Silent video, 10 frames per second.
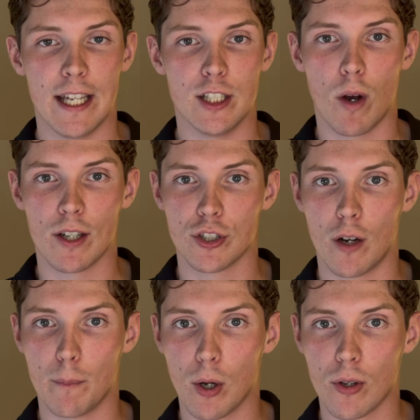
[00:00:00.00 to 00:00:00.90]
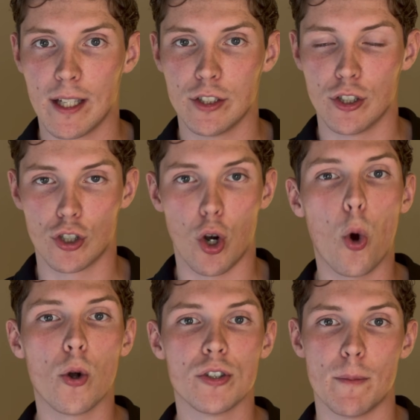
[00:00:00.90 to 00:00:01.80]
you want to start building, your
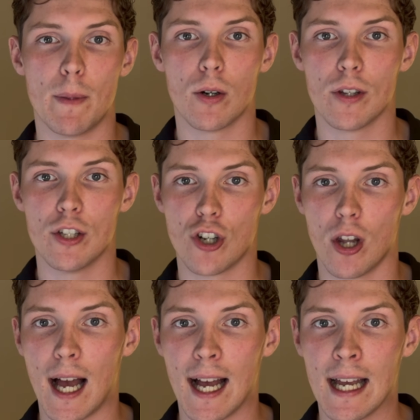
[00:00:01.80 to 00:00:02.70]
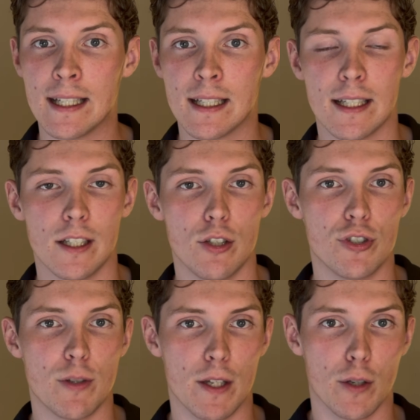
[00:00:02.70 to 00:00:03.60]
goal is to build in July, you
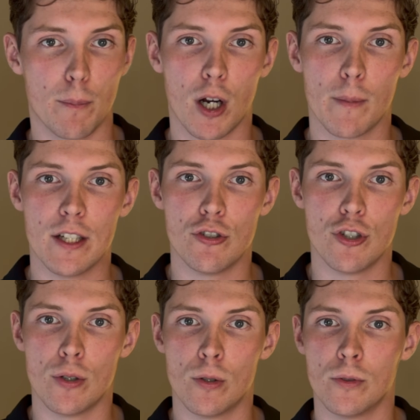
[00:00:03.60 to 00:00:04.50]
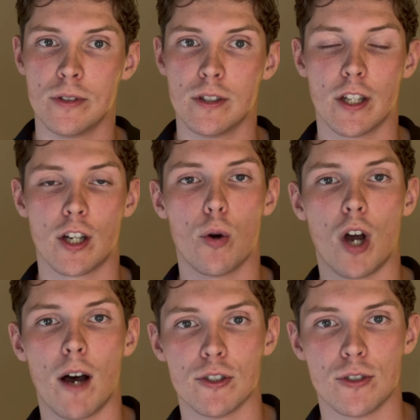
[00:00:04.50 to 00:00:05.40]
submit your permit in June, the code
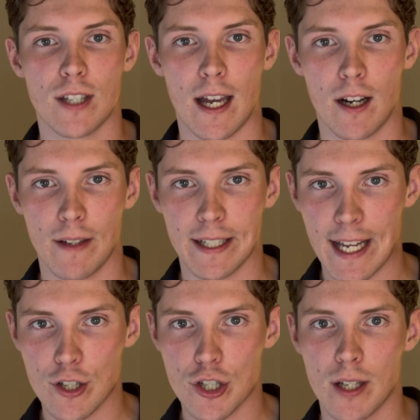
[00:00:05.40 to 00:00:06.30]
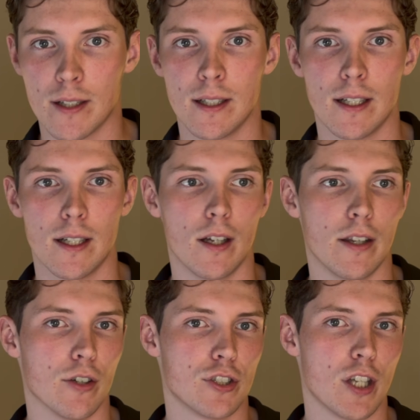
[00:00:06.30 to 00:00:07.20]
officer's out on vacation,
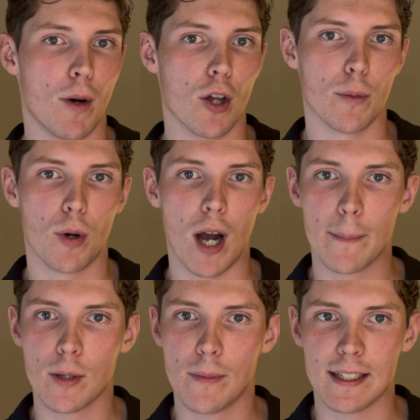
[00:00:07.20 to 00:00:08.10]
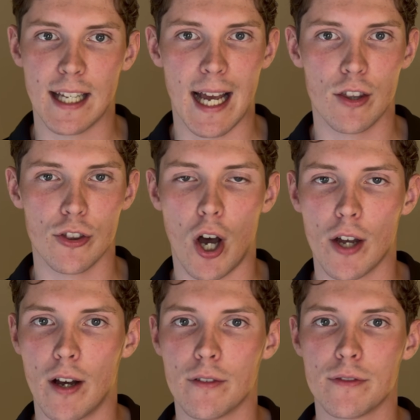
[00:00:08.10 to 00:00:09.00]
there's some other problem that they hadn't
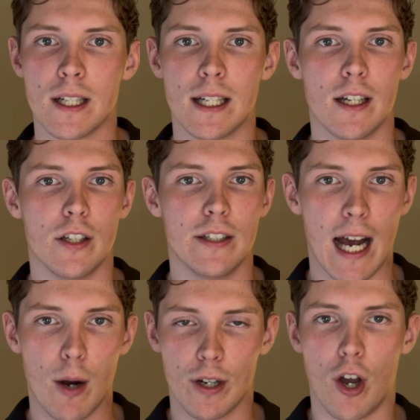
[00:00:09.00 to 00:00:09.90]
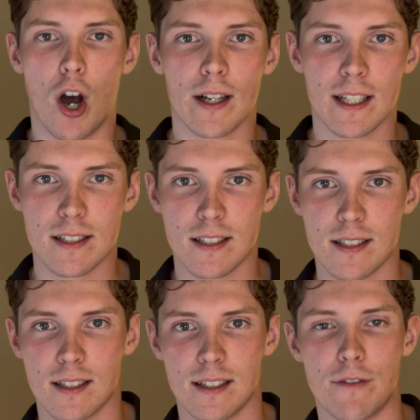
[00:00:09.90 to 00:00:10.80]
thought of. Now we're in
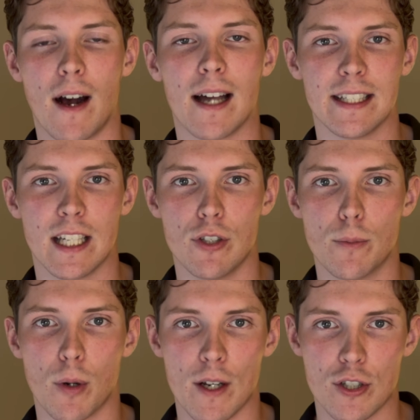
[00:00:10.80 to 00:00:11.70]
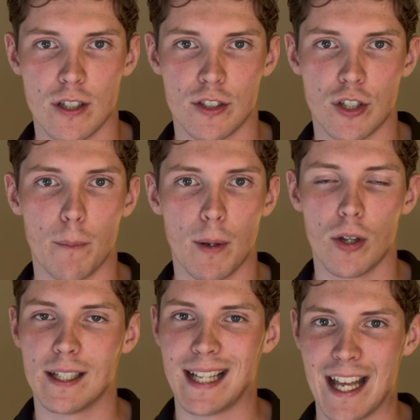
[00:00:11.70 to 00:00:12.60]
August. They finally give you permission to start
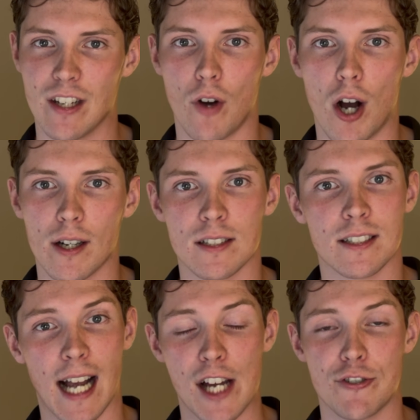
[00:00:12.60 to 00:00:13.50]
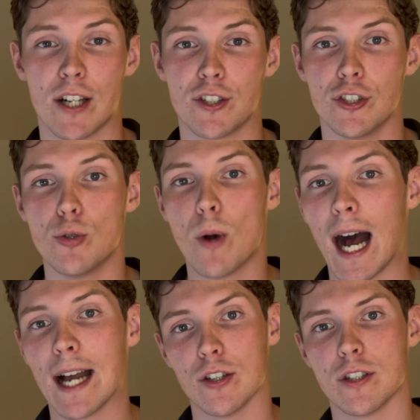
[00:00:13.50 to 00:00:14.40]
building end of August. The contractor you
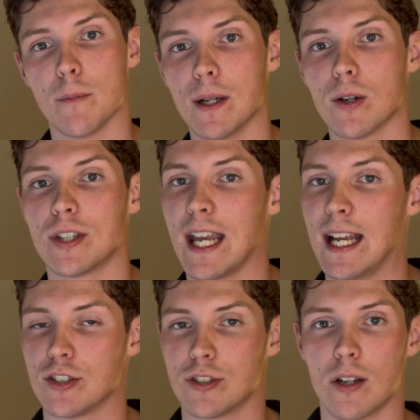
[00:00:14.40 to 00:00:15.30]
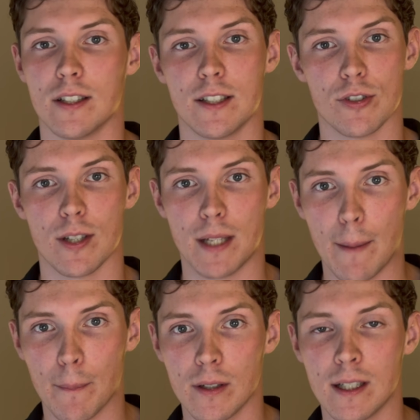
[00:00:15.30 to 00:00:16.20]
hired to build can't start until
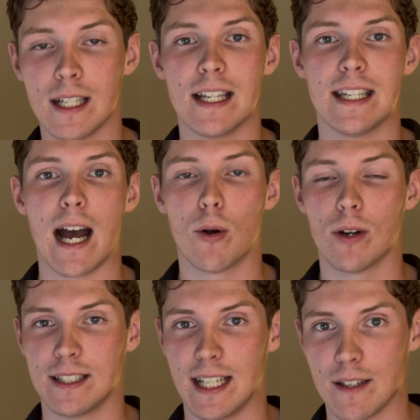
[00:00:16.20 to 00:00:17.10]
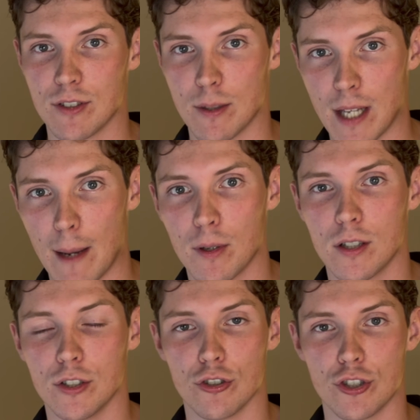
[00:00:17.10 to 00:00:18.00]
September. Now we're at the end of
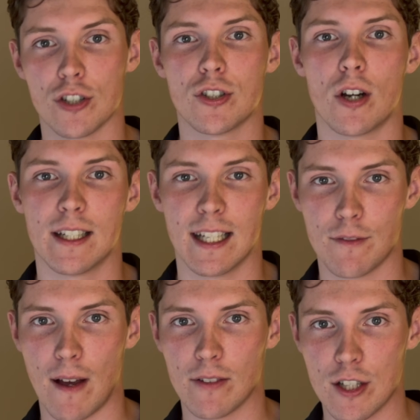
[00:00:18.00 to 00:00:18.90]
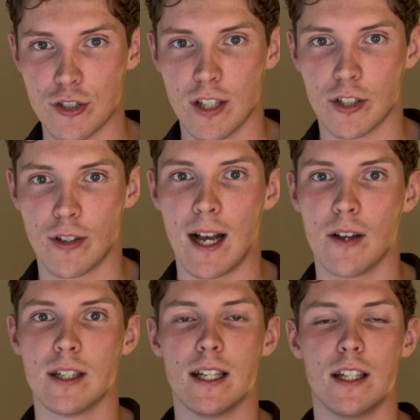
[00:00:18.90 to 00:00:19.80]
September. You're just starting to get the foundation in the
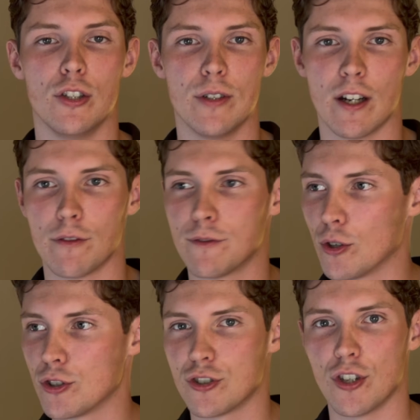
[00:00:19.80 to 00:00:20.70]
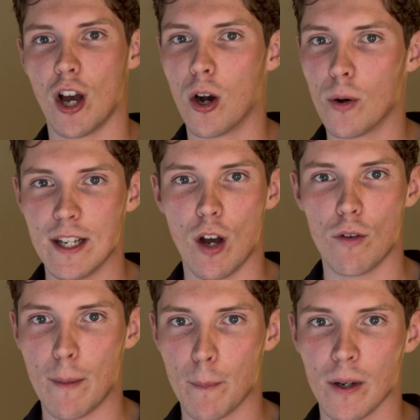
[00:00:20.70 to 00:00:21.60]
ground. You get our first snow in
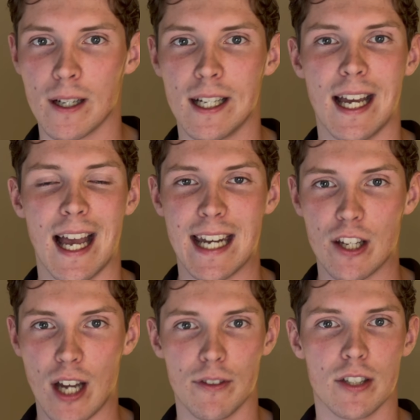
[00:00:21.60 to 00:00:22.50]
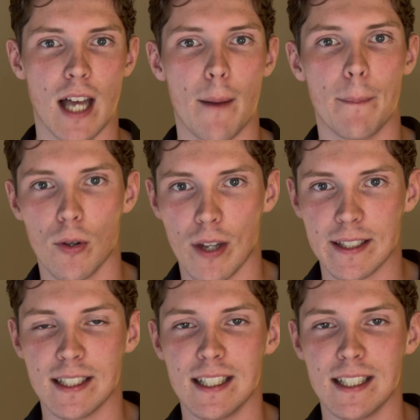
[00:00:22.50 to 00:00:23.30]
November, and now you have to stop building